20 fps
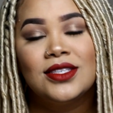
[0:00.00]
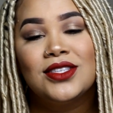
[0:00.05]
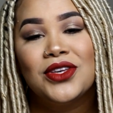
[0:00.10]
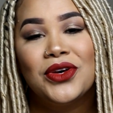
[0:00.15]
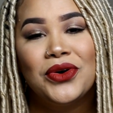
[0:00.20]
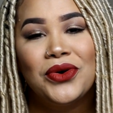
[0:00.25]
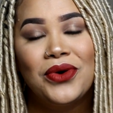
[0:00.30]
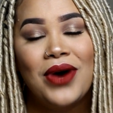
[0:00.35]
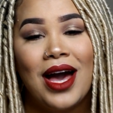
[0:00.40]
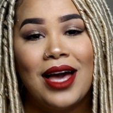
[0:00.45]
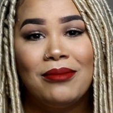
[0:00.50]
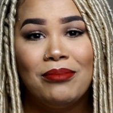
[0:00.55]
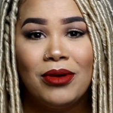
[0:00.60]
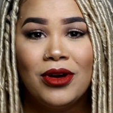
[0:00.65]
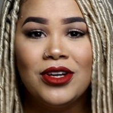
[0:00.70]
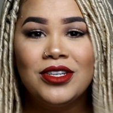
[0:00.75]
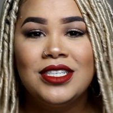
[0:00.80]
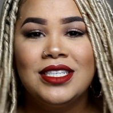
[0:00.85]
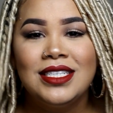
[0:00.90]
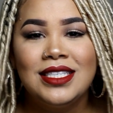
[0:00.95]
So I
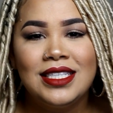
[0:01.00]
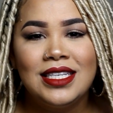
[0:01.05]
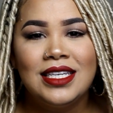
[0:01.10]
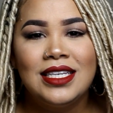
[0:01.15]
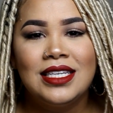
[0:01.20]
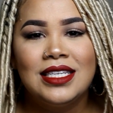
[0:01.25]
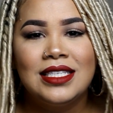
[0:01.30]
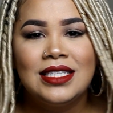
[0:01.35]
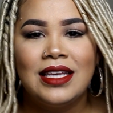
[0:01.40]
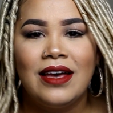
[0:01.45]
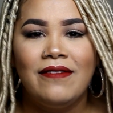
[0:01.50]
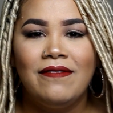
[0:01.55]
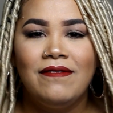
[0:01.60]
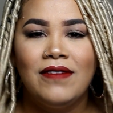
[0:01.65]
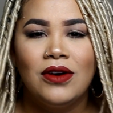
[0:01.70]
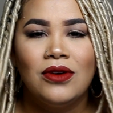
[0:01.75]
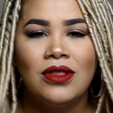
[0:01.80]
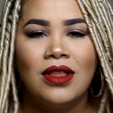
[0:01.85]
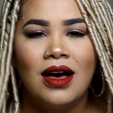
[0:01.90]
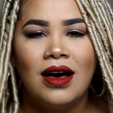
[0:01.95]
purchased these
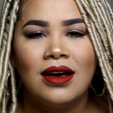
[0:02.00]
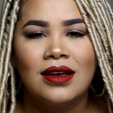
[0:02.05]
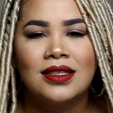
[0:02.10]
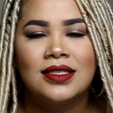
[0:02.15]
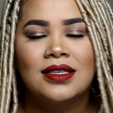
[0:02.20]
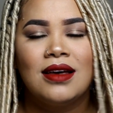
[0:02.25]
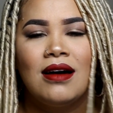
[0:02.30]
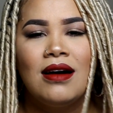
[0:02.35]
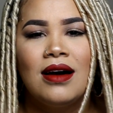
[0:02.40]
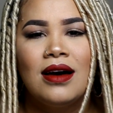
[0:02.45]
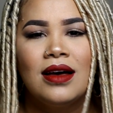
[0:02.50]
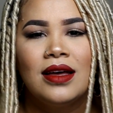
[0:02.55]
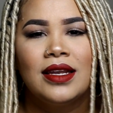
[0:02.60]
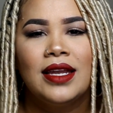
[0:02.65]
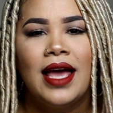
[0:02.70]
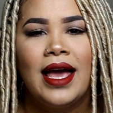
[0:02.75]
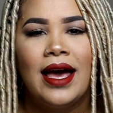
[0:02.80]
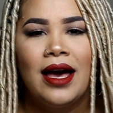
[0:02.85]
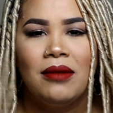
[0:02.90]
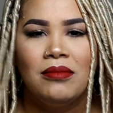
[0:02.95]
faux locks
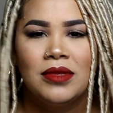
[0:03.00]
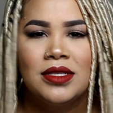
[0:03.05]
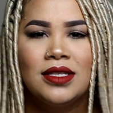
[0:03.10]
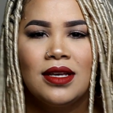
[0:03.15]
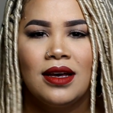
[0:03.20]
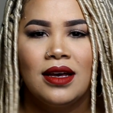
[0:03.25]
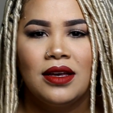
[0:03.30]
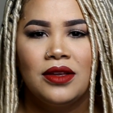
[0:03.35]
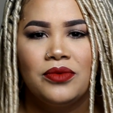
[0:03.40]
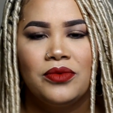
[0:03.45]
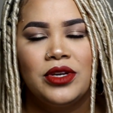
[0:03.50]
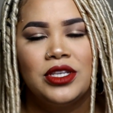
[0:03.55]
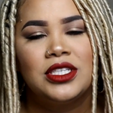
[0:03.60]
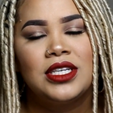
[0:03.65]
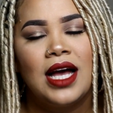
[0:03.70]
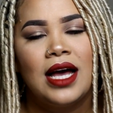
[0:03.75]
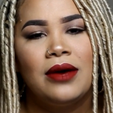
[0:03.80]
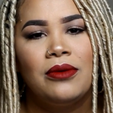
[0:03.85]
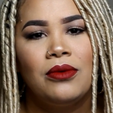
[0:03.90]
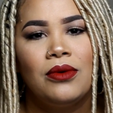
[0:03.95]
on Amazon,
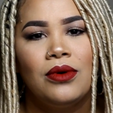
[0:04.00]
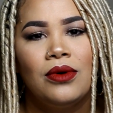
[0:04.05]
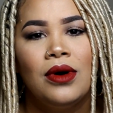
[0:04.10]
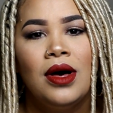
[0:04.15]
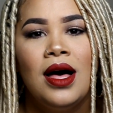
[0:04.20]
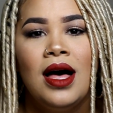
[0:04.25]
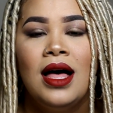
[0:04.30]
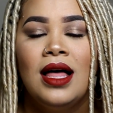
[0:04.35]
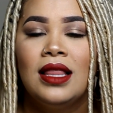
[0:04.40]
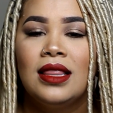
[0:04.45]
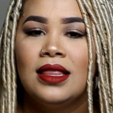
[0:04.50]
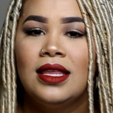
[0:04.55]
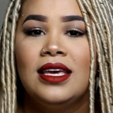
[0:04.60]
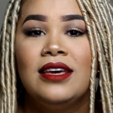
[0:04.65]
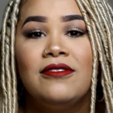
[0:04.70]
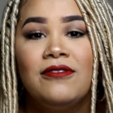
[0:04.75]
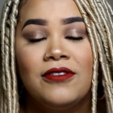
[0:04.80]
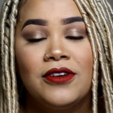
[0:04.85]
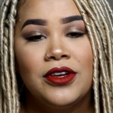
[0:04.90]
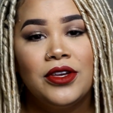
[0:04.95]
which I will
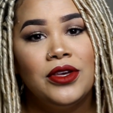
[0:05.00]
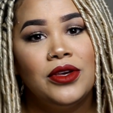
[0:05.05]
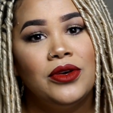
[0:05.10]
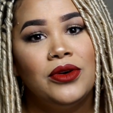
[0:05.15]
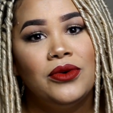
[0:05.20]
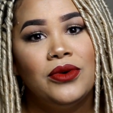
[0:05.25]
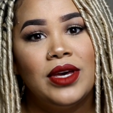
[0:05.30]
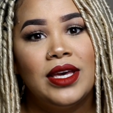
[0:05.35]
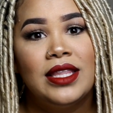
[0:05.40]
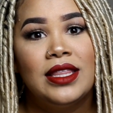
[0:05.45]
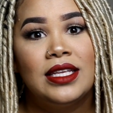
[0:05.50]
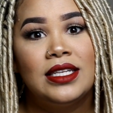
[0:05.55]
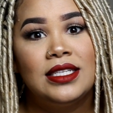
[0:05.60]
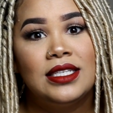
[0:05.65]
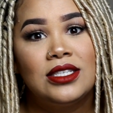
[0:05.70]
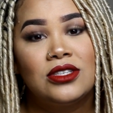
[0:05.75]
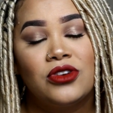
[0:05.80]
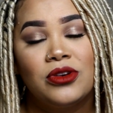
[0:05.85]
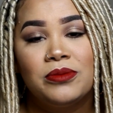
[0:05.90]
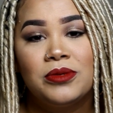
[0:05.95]
link for you in the
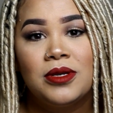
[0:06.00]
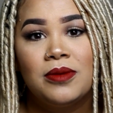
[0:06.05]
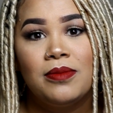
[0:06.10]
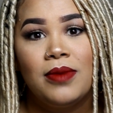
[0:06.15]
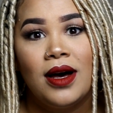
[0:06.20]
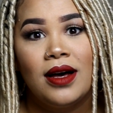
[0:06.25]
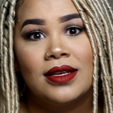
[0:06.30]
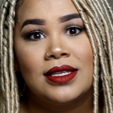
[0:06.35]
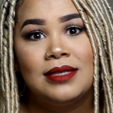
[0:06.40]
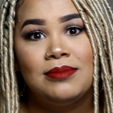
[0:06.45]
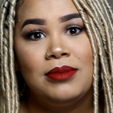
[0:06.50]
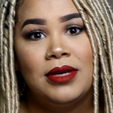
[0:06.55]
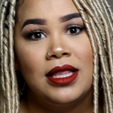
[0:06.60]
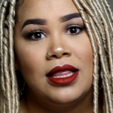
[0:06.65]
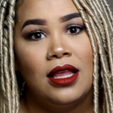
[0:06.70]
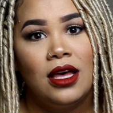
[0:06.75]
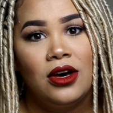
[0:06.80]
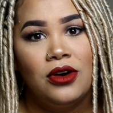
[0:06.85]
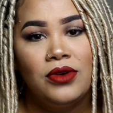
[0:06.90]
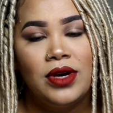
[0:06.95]
description box
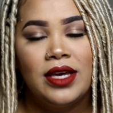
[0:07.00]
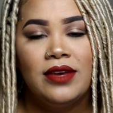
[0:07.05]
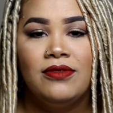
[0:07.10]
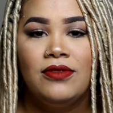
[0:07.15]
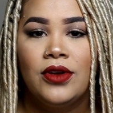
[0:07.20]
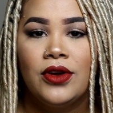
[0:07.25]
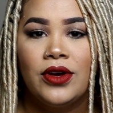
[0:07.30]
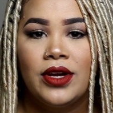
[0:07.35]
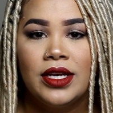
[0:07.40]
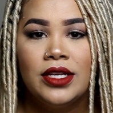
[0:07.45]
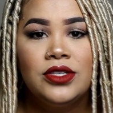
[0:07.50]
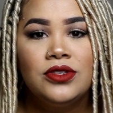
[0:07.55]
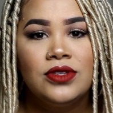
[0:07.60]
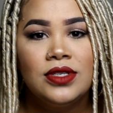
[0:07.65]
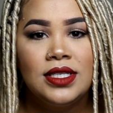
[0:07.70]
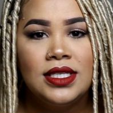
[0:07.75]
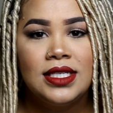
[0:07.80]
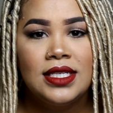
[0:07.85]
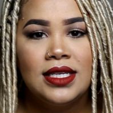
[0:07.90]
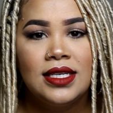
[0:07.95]
below if you're
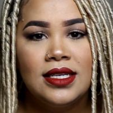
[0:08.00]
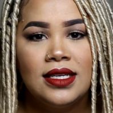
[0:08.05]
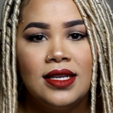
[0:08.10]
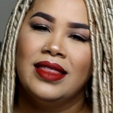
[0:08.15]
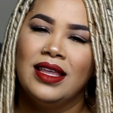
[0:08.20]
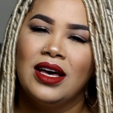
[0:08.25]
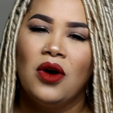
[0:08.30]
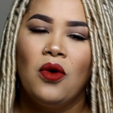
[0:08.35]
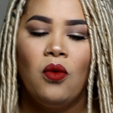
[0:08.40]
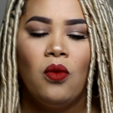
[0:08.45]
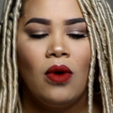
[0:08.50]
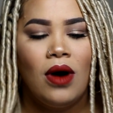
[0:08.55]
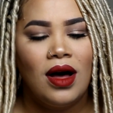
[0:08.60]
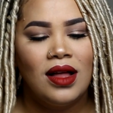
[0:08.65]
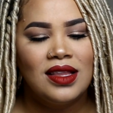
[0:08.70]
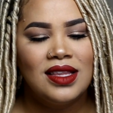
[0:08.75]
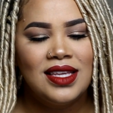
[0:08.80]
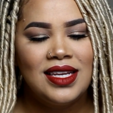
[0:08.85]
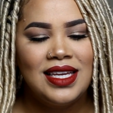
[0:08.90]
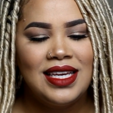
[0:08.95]
interested. The
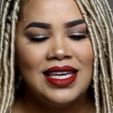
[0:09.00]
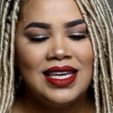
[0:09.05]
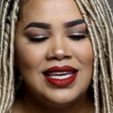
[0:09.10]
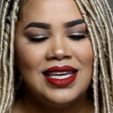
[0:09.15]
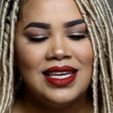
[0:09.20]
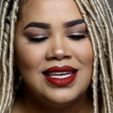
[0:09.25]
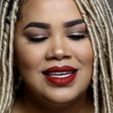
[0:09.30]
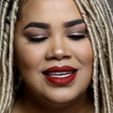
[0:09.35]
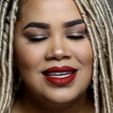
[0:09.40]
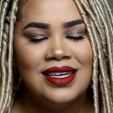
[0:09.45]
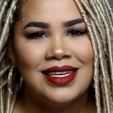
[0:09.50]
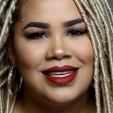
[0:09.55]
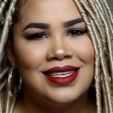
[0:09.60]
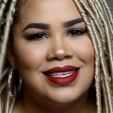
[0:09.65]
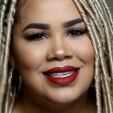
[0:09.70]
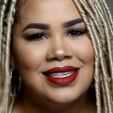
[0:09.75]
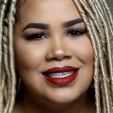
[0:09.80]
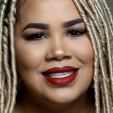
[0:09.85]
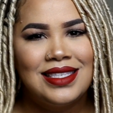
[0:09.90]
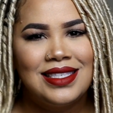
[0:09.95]
quality
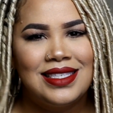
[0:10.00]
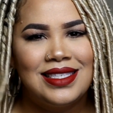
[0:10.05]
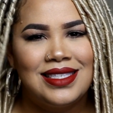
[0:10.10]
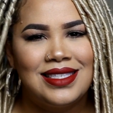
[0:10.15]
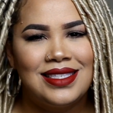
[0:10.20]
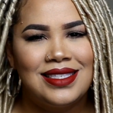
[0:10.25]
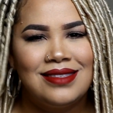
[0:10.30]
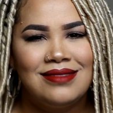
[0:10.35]
is